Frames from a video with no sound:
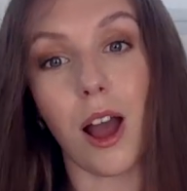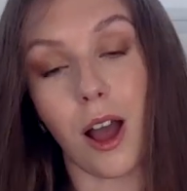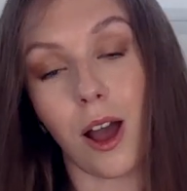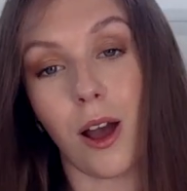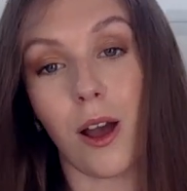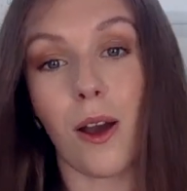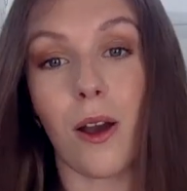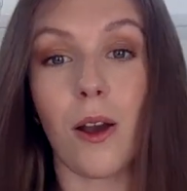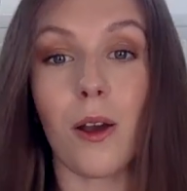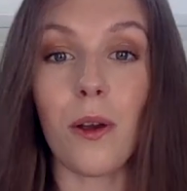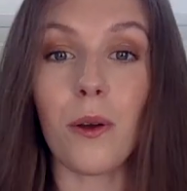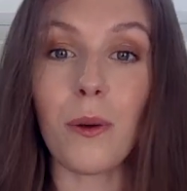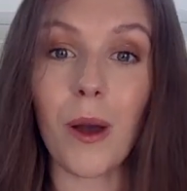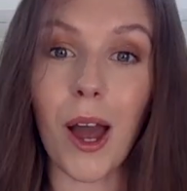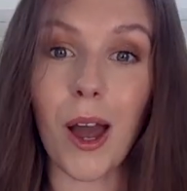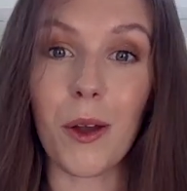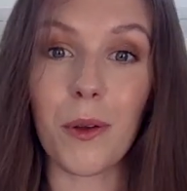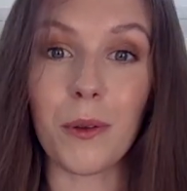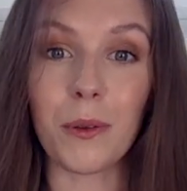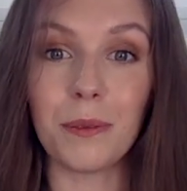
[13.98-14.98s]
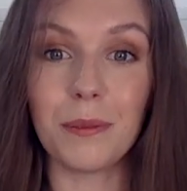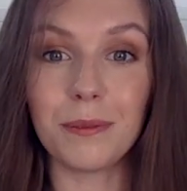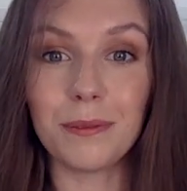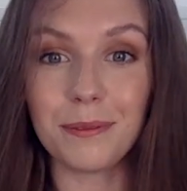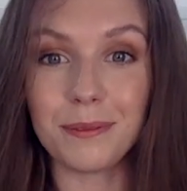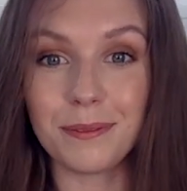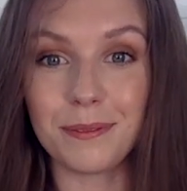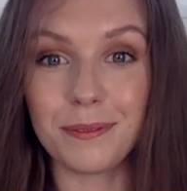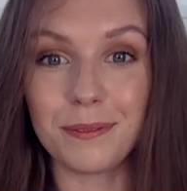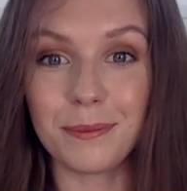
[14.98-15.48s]
O, O.
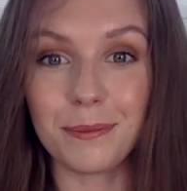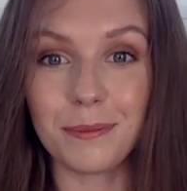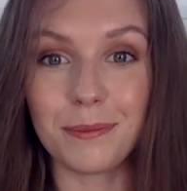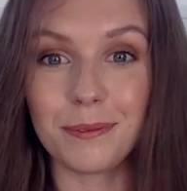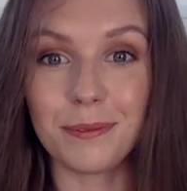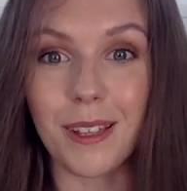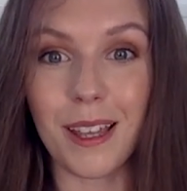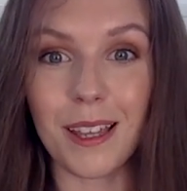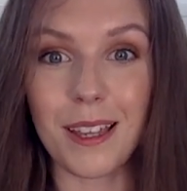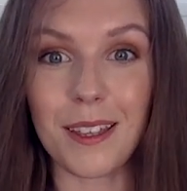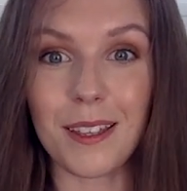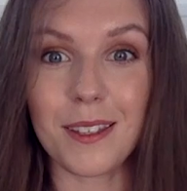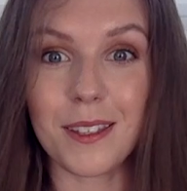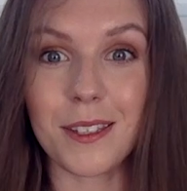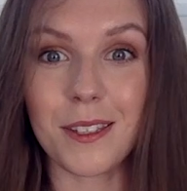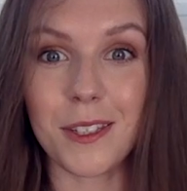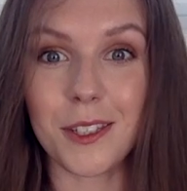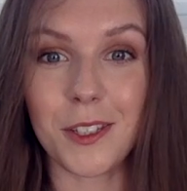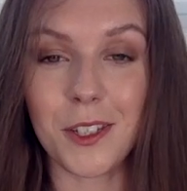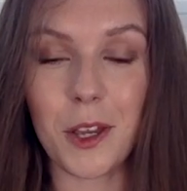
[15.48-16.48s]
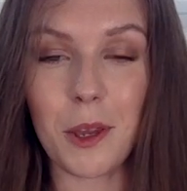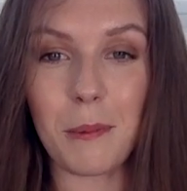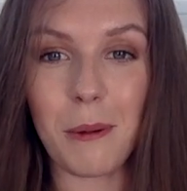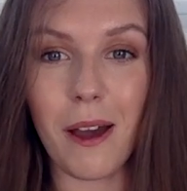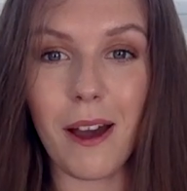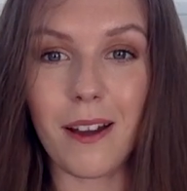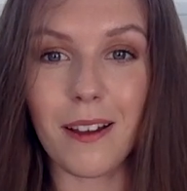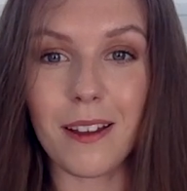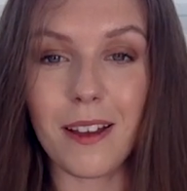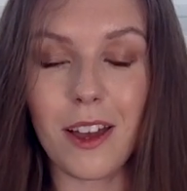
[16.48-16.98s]

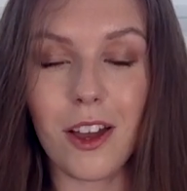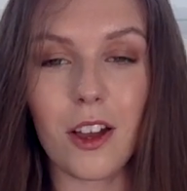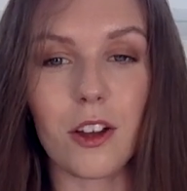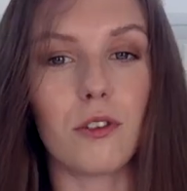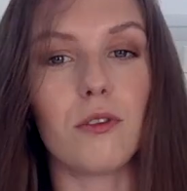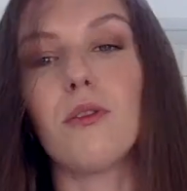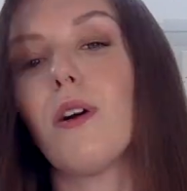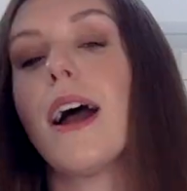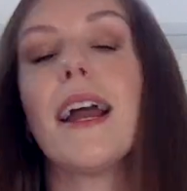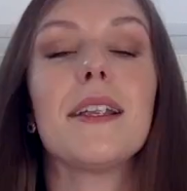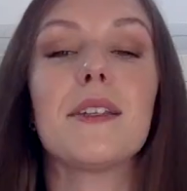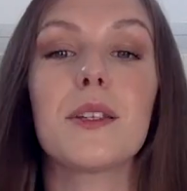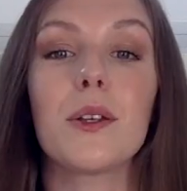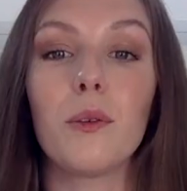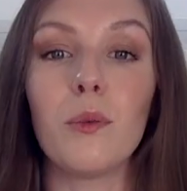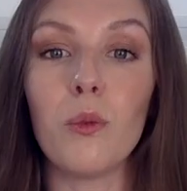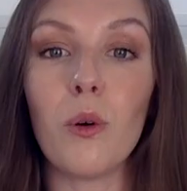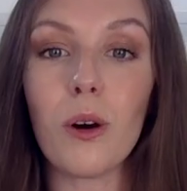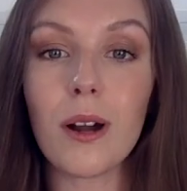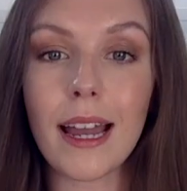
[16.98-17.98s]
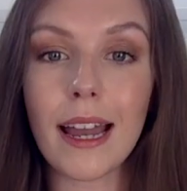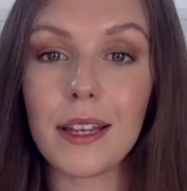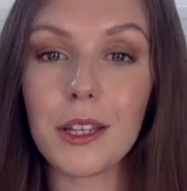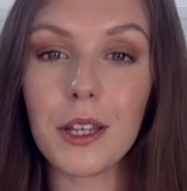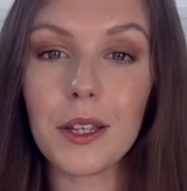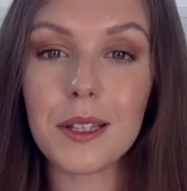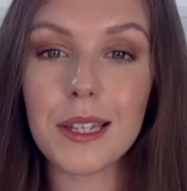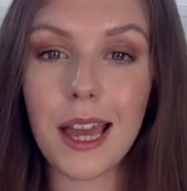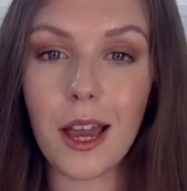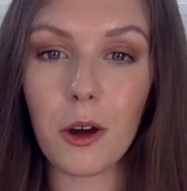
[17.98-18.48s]
Super. Right, what can
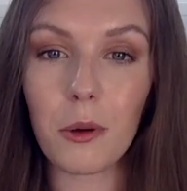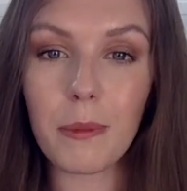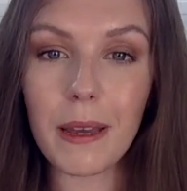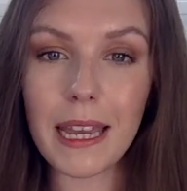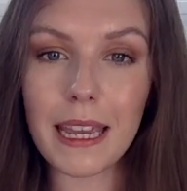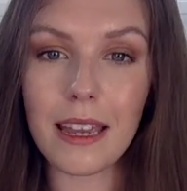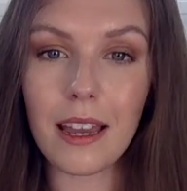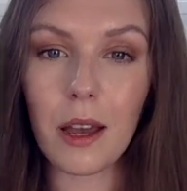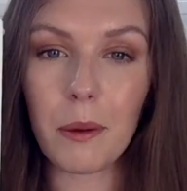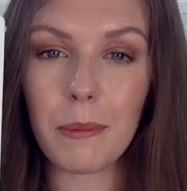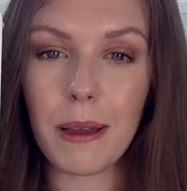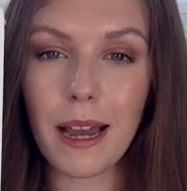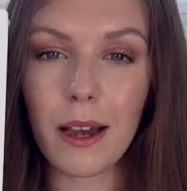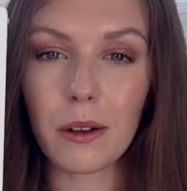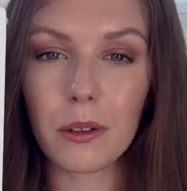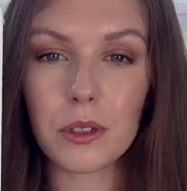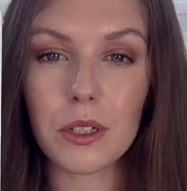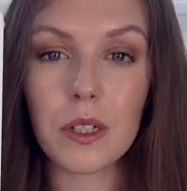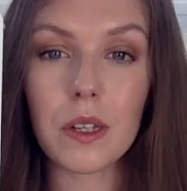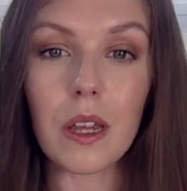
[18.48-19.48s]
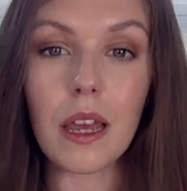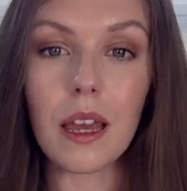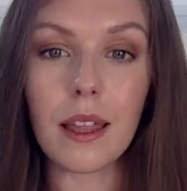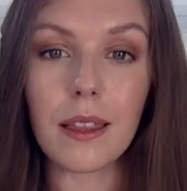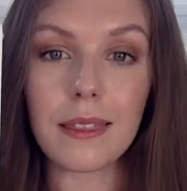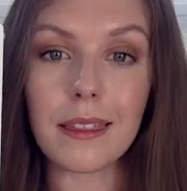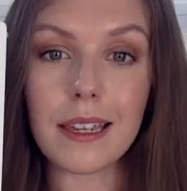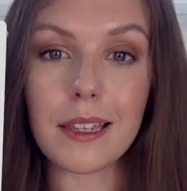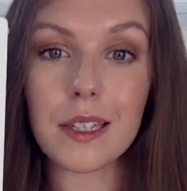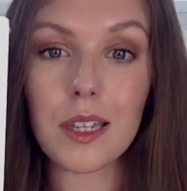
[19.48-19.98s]
you tell me about
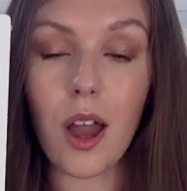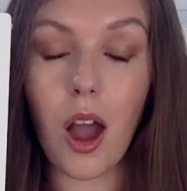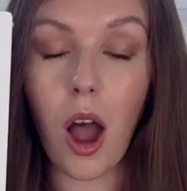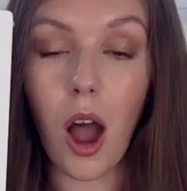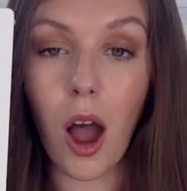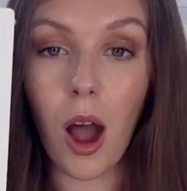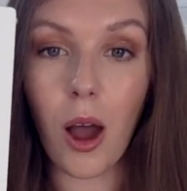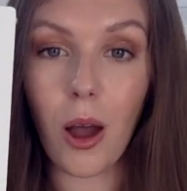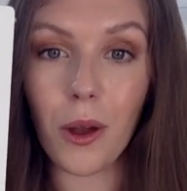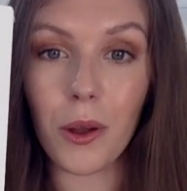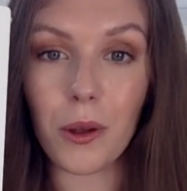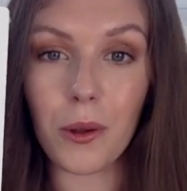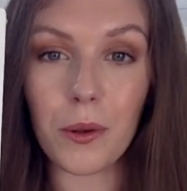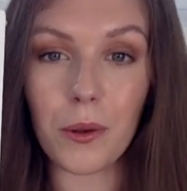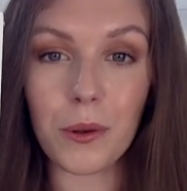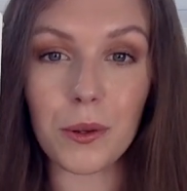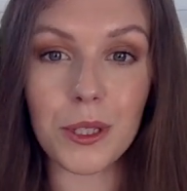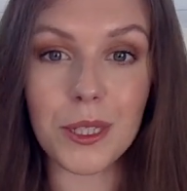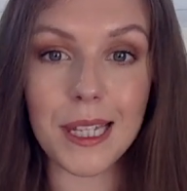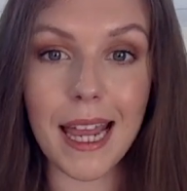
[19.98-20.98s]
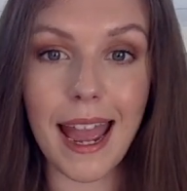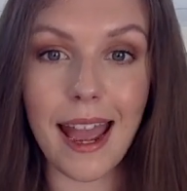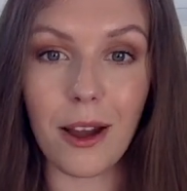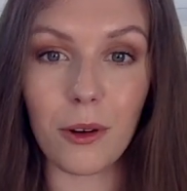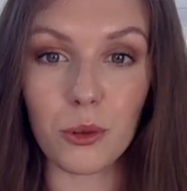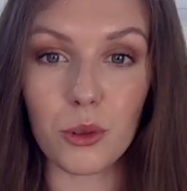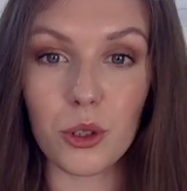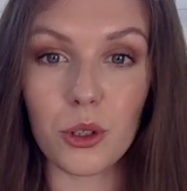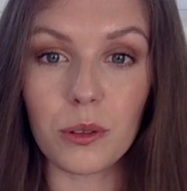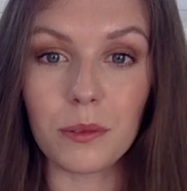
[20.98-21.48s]
this O
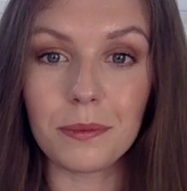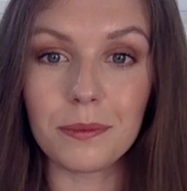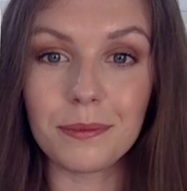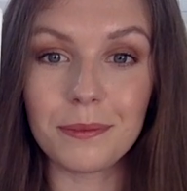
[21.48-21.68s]
sound?